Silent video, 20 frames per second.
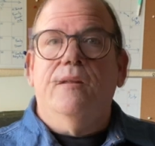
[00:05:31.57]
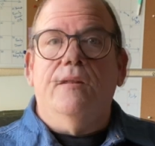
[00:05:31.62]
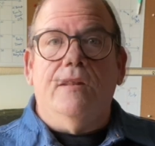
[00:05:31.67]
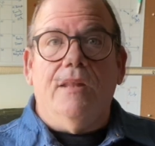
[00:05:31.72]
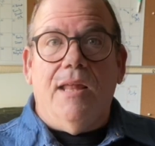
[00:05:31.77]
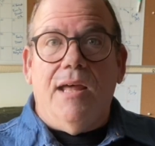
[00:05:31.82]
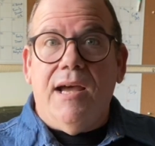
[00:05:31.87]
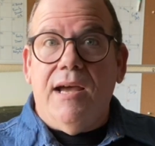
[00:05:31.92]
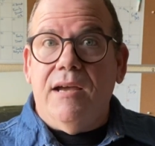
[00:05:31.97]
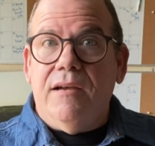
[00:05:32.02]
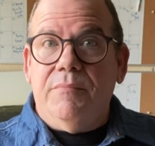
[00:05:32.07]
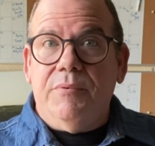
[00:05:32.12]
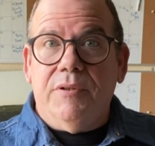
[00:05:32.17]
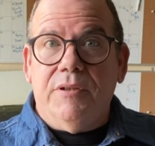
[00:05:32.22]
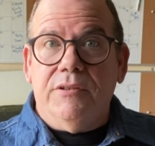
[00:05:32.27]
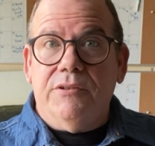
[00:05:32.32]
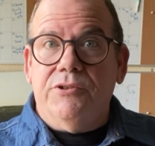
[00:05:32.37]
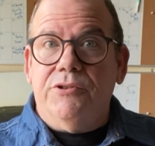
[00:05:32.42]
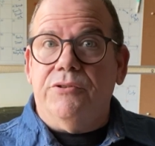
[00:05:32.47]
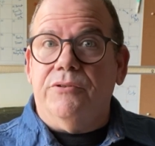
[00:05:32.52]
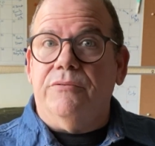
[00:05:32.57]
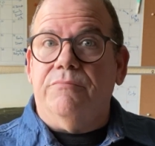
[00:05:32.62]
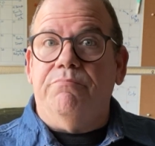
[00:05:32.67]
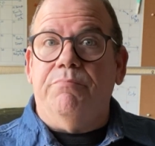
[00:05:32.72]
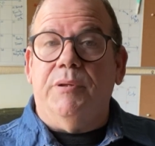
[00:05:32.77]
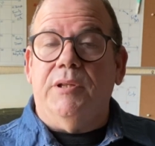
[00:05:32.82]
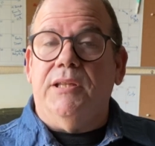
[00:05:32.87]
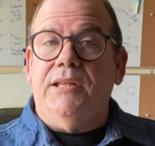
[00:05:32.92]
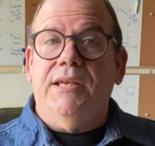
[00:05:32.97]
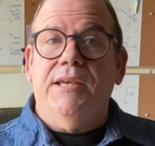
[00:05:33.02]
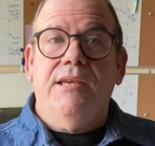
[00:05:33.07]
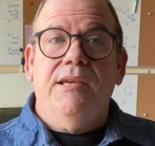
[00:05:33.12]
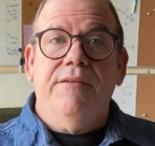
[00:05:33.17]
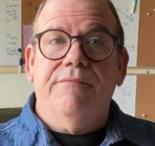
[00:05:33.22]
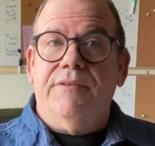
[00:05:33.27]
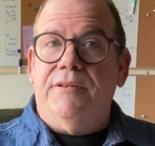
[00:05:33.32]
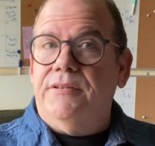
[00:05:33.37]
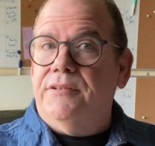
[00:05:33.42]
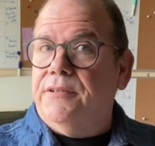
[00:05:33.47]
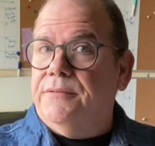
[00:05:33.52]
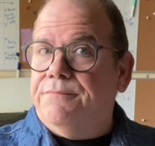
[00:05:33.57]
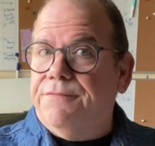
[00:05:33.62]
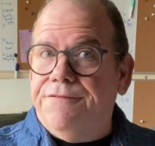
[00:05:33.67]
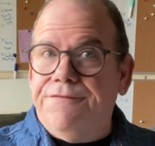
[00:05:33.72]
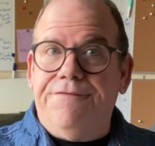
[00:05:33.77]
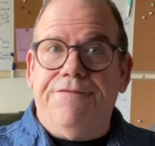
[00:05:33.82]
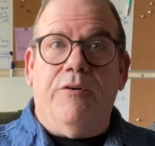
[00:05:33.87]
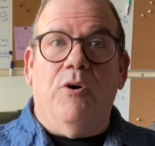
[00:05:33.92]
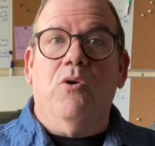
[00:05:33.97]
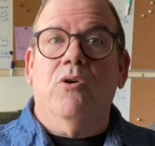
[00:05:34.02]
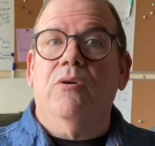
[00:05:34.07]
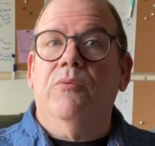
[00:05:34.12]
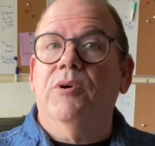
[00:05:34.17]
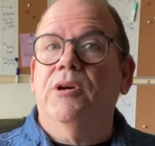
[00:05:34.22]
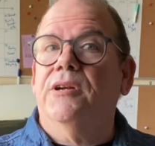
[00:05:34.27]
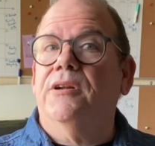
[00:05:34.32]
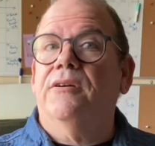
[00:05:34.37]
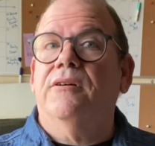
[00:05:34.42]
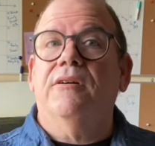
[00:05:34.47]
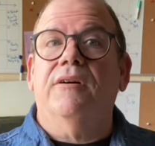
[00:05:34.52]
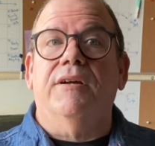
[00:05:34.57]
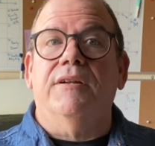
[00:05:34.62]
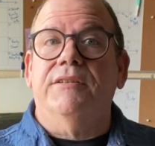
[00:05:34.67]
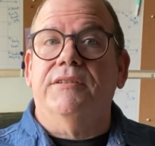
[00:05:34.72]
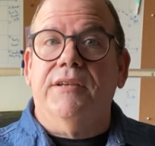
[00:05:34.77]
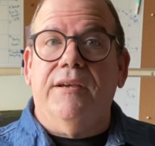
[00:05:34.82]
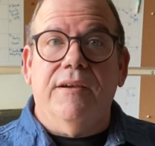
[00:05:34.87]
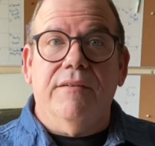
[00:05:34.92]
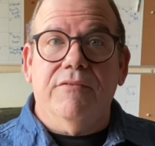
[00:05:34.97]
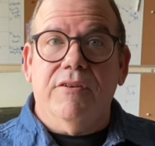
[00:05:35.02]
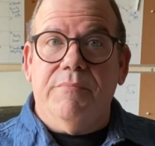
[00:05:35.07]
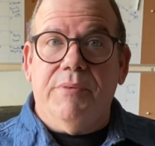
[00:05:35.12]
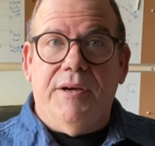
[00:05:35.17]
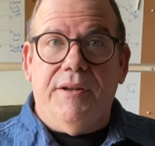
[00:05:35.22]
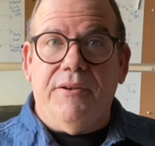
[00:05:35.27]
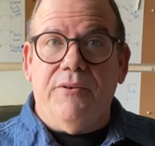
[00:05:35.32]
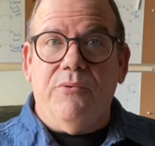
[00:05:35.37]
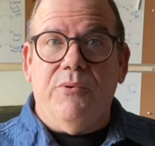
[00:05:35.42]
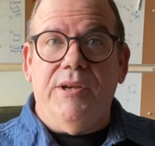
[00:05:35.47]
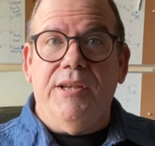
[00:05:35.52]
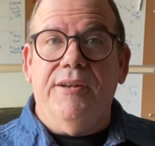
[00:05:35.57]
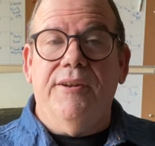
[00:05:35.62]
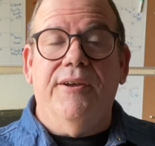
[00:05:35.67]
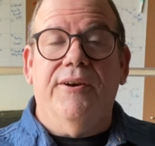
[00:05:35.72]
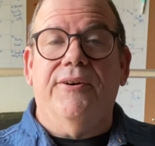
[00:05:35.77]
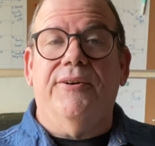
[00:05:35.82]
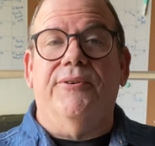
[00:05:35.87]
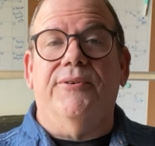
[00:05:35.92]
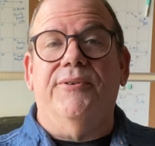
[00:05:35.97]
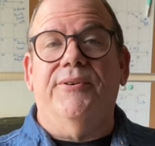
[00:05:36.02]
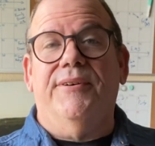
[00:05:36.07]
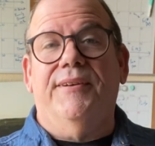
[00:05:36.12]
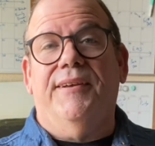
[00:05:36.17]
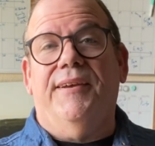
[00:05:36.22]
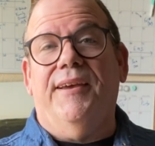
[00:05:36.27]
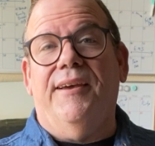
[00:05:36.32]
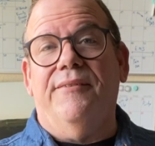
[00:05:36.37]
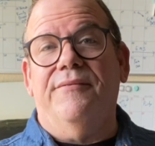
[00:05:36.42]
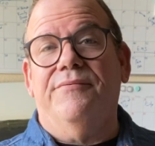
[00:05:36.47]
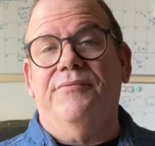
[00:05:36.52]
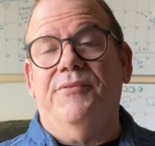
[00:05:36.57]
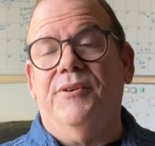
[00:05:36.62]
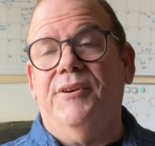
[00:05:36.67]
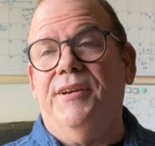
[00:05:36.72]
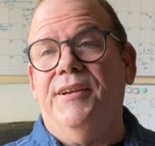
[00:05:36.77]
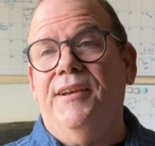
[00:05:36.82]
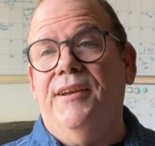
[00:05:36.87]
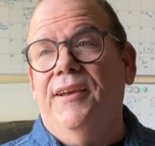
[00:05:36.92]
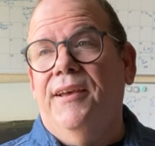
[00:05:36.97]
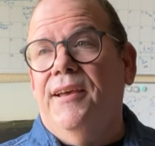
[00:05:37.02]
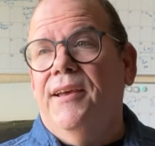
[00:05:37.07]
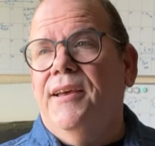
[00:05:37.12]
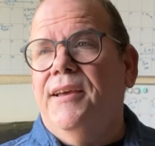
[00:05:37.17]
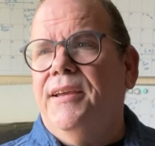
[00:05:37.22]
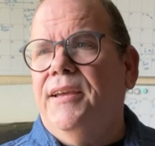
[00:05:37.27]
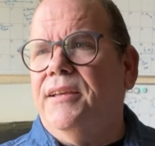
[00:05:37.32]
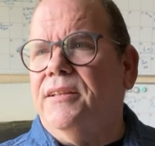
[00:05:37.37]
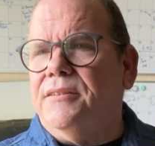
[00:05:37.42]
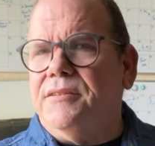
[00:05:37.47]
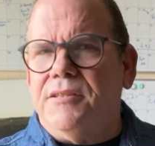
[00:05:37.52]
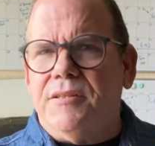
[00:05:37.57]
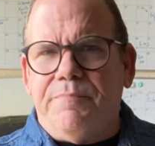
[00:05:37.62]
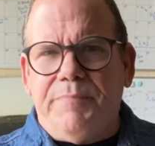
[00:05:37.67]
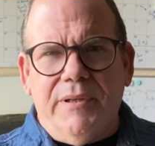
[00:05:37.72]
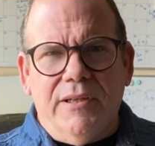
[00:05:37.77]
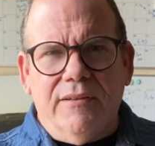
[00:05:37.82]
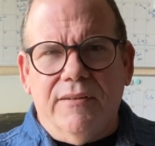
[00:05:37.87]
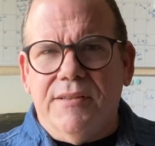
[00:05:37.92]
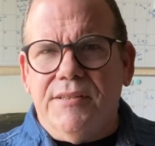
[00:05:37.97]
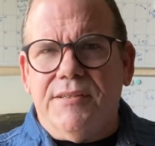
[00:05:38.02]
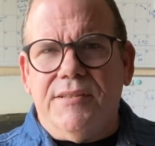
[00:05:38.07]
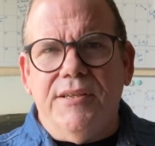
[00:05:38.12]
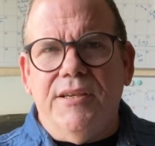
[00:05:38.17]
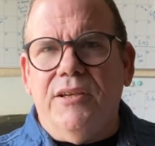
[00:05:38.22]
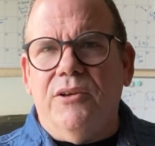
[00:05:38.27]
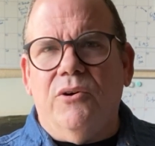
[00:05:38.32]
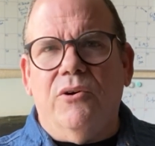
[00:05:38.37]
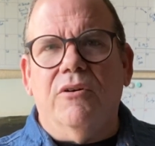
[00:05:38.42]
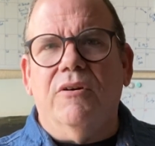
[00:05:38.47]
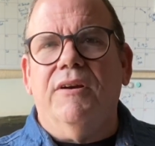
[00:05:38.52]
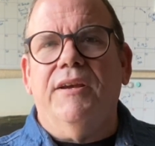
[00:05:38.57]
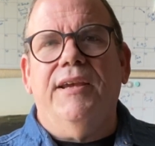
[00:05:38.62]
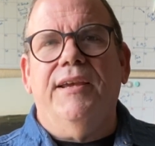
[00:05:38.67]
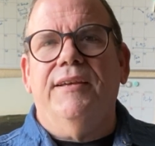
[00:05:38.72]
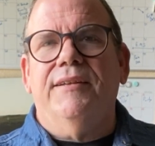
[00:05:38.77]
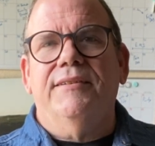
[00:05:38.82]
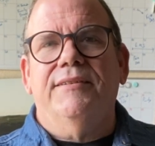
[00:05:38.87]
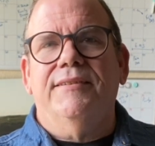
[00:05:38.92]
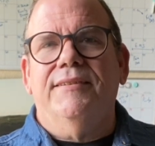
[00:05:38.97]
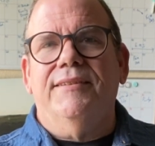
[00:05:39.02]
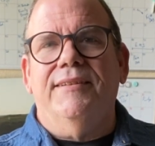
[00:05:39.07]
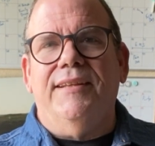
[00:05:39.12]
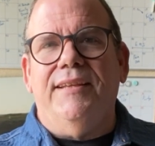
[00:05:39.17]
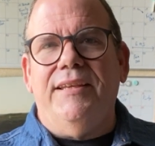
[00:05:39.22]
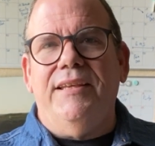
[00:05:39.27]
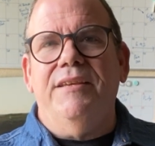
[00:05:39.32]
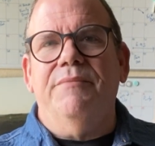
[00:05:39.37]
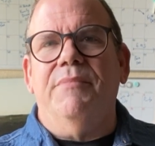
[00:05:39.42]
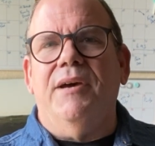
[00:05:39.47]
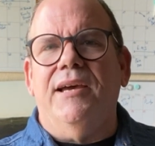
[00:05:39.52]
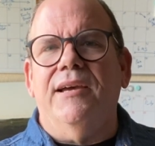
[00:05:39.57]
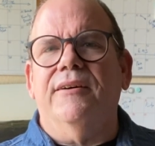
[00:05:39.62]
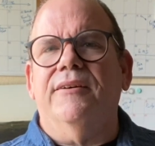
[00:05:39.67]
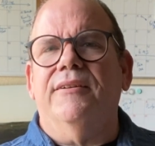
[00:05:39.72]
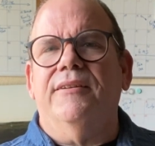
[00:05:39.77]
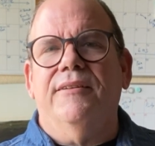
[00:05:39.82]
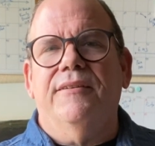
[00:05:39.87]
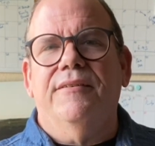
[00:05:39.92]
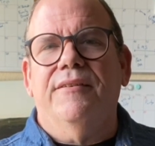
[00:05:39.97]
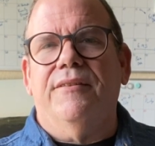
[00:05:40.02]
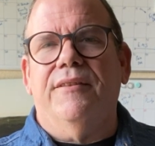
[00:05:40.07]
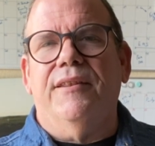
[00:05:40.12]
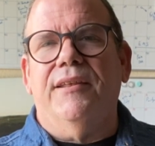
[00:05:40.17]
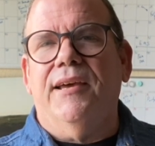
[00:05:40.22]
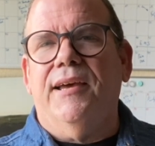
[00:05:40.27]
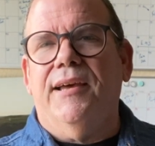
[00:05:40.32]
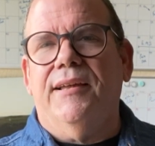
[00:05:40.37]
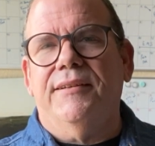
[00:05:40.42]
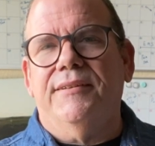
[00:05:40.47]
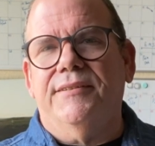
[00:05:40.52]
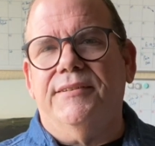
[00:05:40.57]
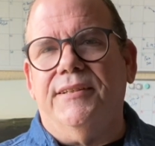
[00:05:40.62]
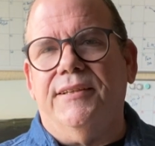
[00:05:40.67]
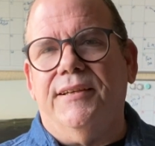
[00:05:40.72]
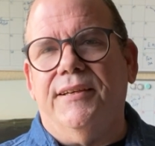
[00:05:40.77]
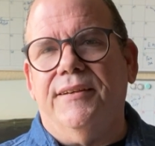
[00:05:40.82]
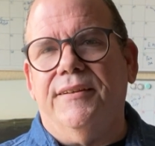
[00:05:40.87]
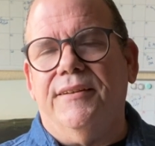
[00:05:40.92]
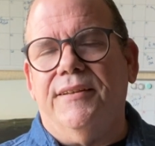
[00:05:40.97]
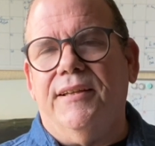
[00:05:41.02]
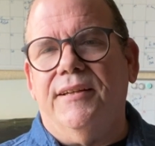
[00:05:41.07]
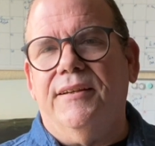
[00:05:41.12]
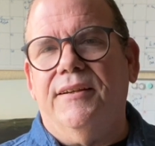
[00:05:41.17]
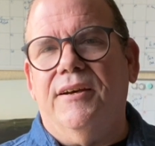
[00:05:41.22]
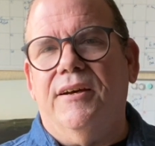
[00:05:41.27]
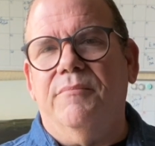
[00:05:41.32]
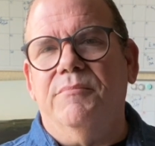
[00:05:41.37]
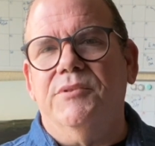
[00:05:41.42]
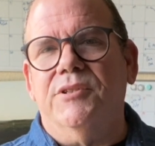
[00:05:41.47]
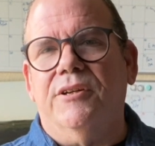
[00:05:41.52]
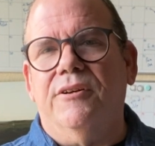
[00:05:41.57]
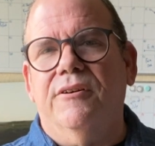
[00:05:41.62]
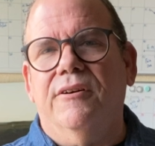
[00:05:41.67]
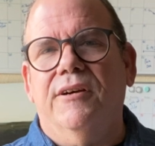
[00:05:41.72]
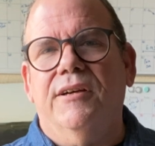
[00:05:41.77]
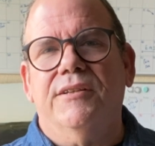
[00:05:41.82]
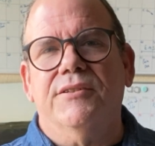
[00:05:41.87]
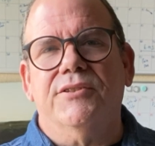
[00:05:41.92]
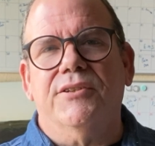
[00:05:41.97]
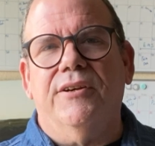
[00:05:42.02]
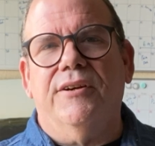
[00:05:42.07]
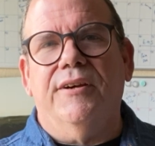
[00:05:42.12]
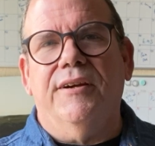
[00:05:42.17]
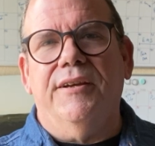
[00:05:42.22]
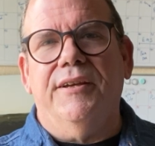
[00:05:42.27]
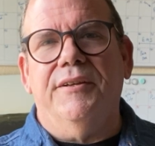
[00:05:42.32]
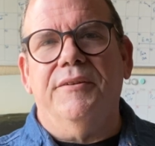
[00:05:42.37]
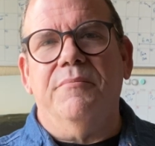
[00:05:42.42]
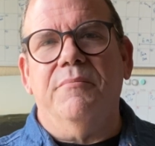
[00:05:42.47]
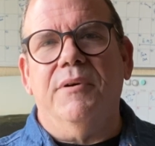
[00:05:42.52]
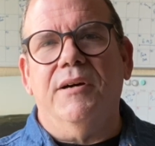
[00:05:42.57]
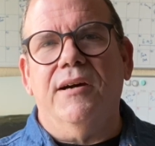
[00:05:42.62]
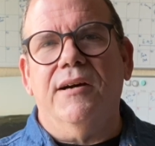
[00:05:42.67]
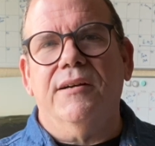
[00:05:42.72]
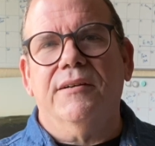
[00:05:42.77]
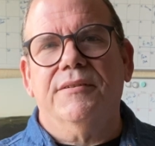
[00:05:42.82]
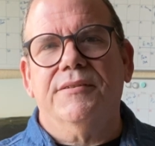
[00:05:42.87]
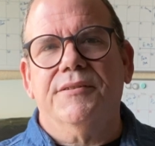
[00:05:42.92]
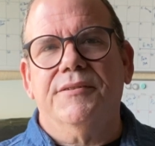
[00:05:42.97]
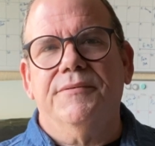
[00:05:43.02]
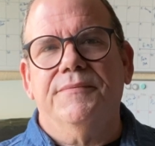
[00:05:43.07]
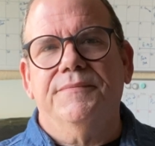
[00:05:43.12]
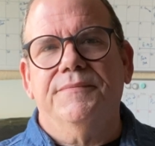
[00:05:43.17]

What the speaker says: Liable to believe and to forward on to everybody we know, every conspiracy-oriented email that comes across our inbox.